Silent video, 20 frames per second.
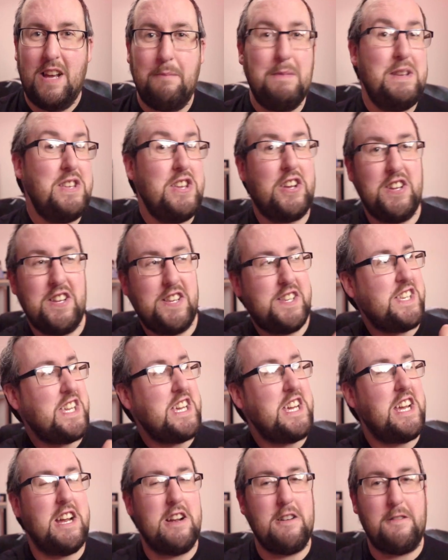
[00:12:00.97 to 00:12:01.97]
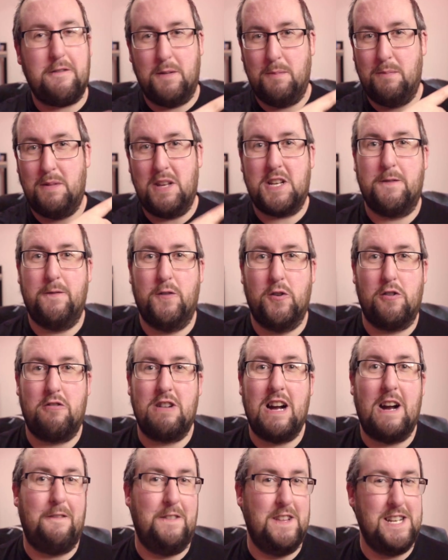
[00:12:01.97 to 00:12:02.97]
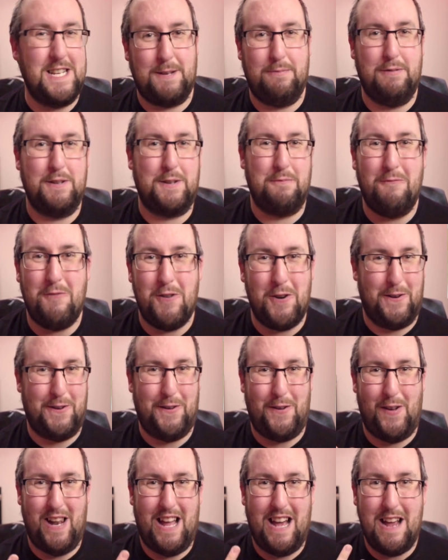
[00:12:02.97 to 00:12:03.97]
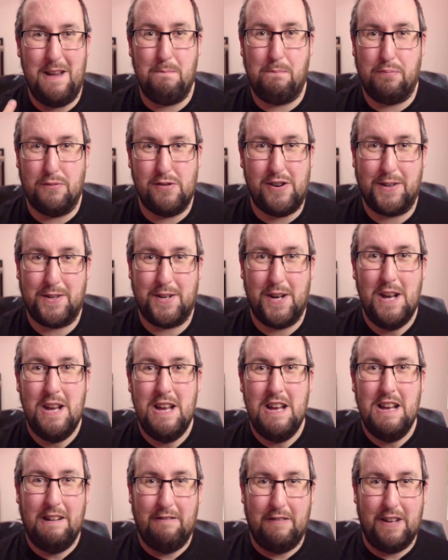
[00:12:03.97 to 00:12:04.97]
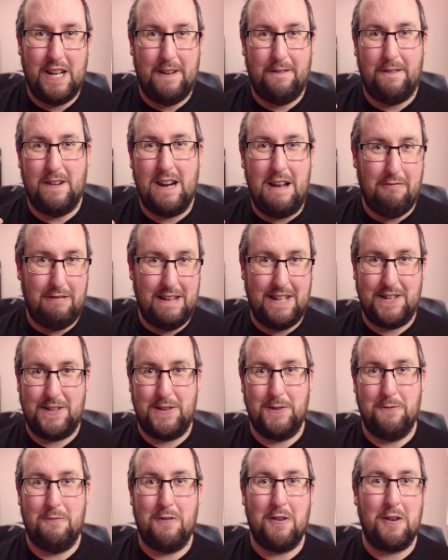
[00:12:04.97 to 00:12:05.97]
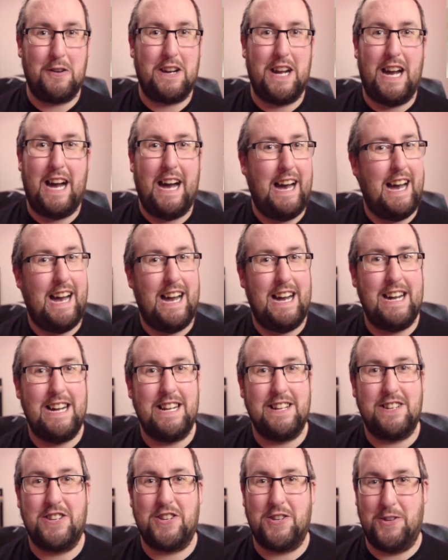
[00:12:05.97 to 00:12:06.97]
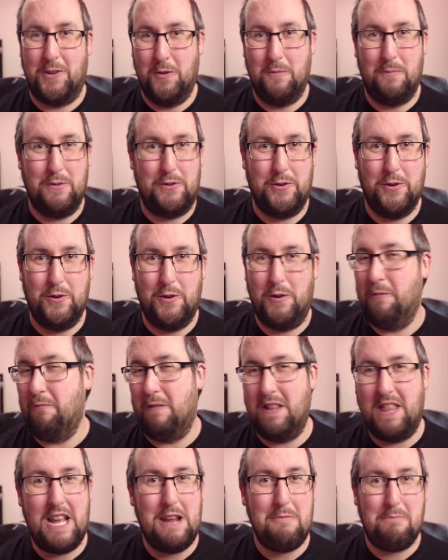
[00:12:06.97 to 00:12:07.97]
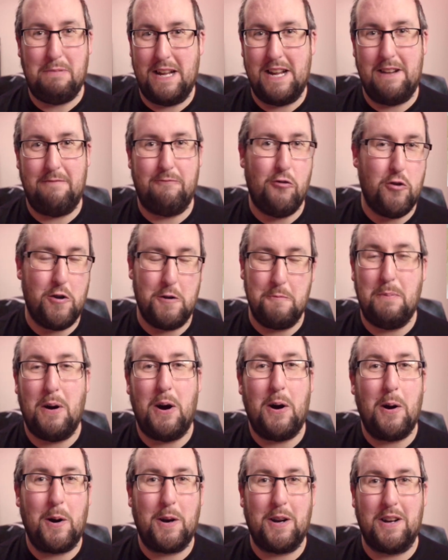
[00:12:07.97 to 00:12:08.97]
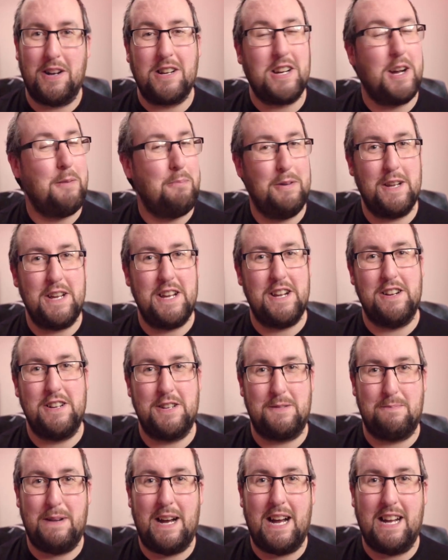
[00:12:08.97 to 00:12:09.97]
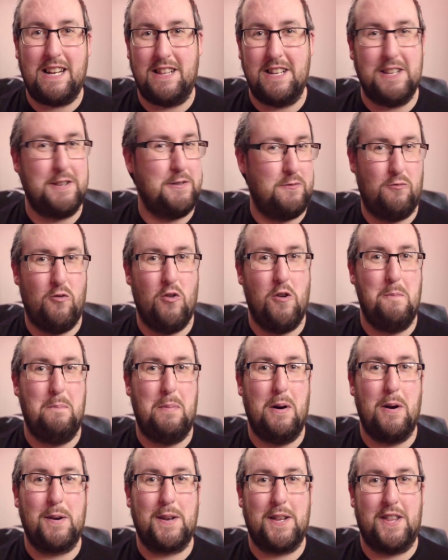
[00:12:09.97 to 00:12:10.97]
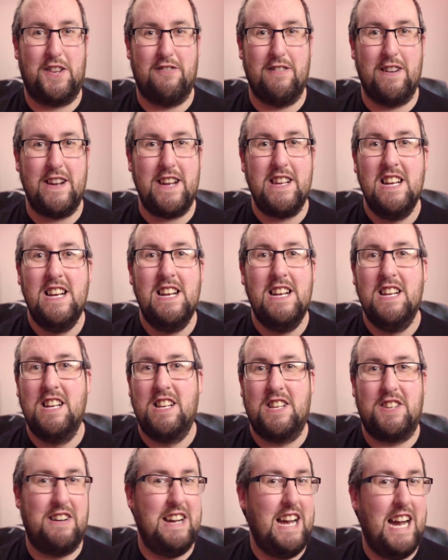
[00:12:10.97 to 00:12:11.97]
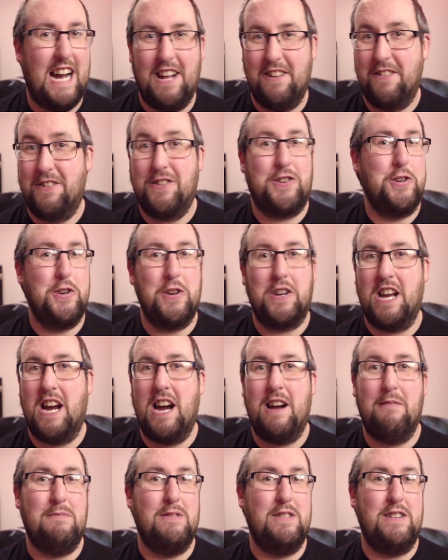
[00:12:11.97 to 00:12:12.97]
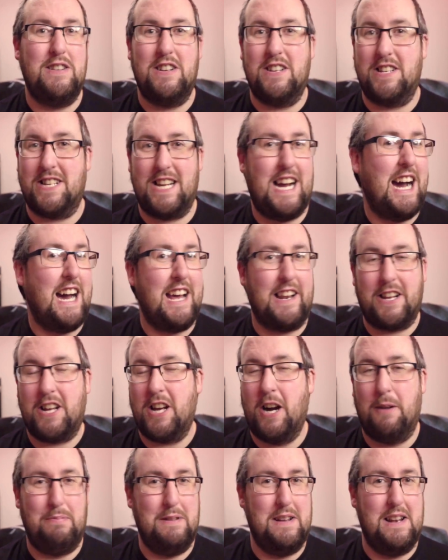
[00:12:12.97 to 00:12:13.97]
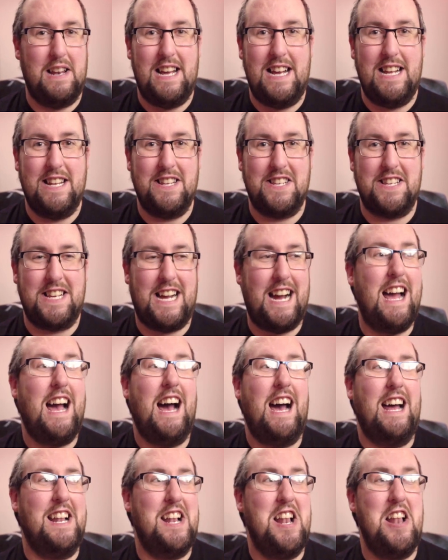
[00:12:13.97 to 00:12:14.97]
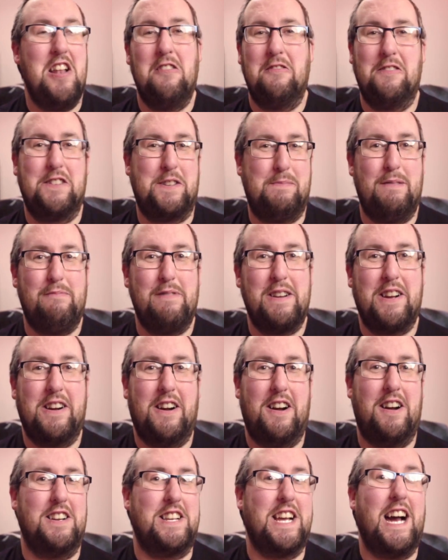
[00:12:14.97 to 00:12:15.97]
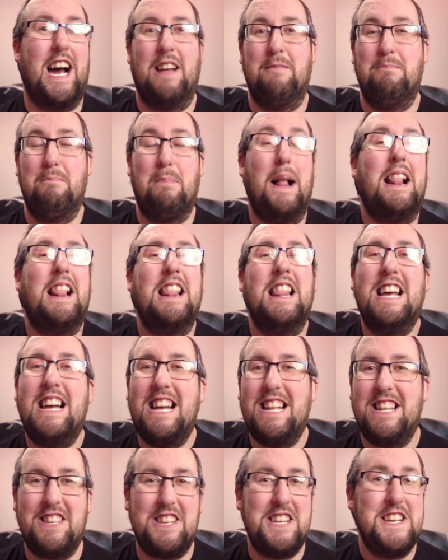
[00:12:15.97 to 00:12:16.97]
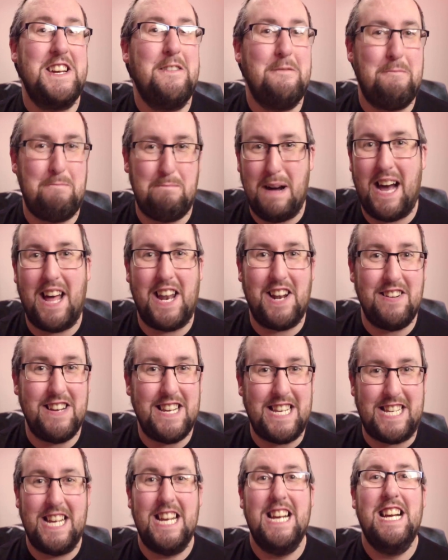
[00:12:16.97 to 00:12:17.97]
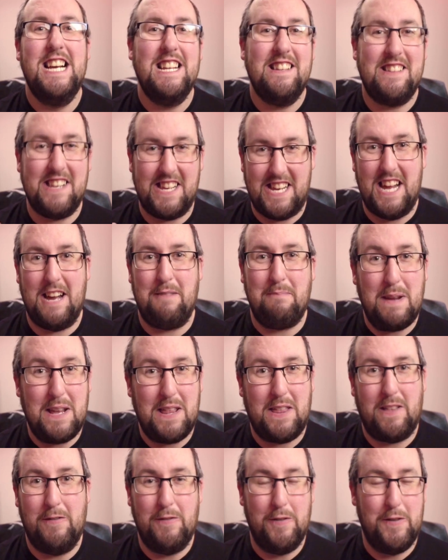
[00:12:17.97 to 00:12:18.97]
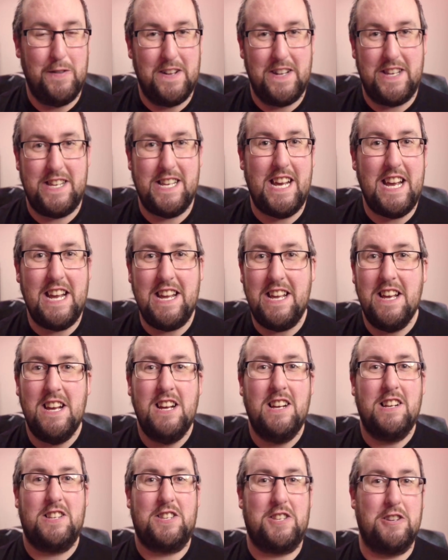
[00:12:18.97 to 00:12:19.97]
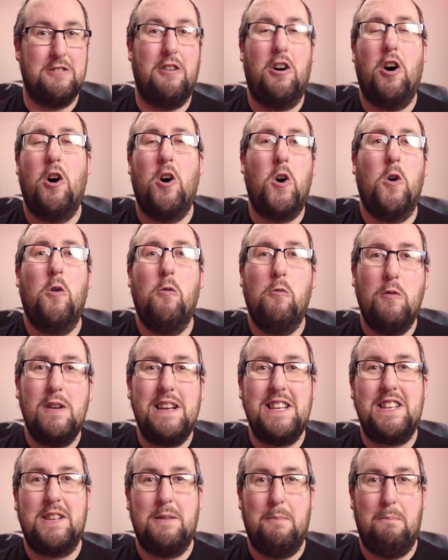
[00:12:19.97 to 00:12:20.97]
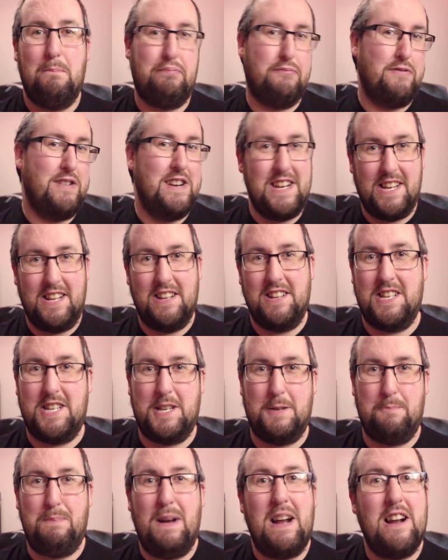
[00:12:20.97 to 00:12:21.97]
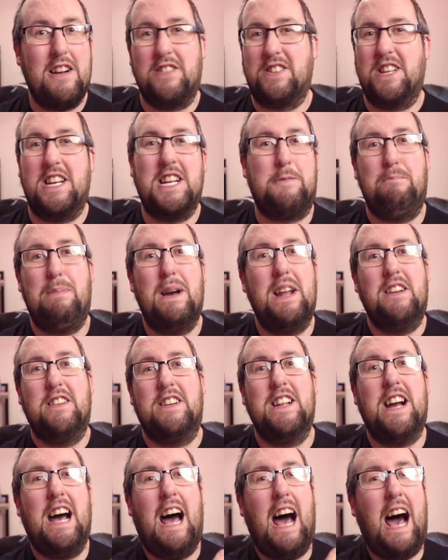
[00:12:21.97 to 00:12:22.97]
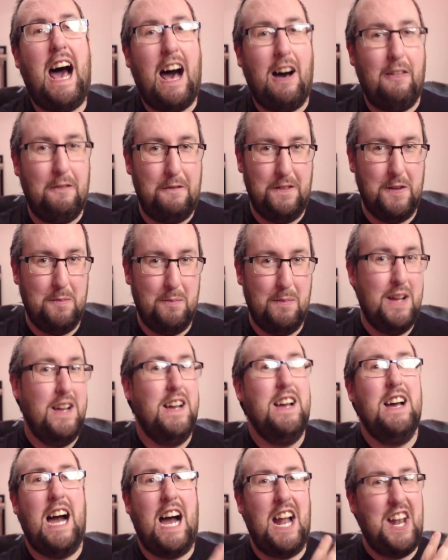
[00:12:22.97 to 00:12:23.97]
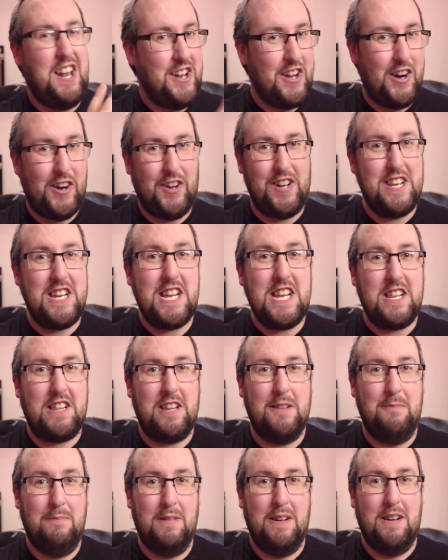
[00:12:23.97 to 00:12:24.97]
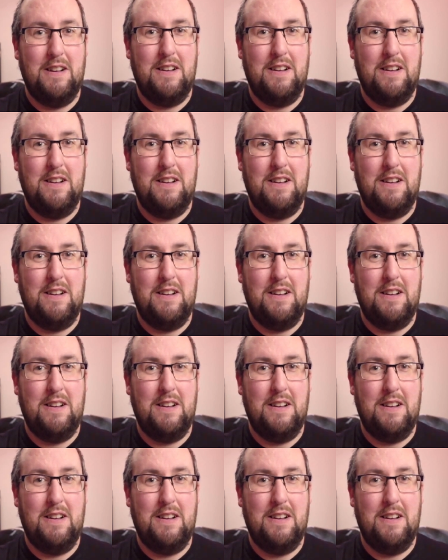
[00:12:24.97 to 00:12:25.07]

I mean, you can see here from this photograph, this was what all I brought whenever I went to work at Snow Patrol when they played Ward Park a couple of years back. This is Ward Park 3. So I had 2 cameras, I had a couple of lenses, I had loads of memory cards, I had plenty of batteries to get me through the day. So always bring spares. It's better to have them and not need them.